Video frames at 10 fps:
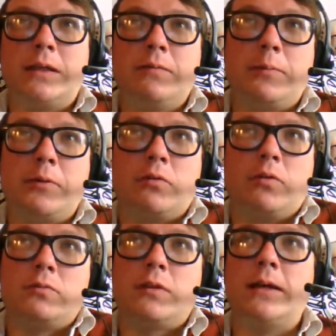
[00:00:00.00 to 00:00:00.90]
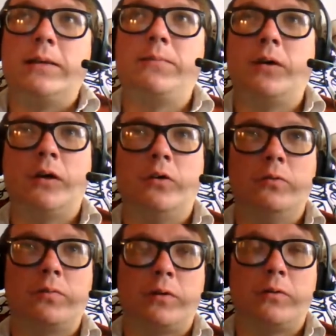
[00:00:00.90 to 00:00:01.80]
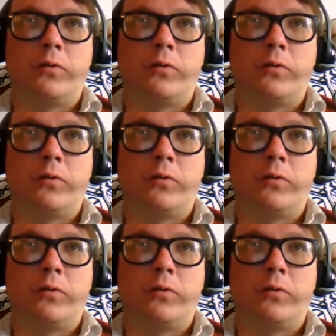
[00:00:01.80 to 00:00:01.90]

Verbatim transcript: Give up your own life uh, over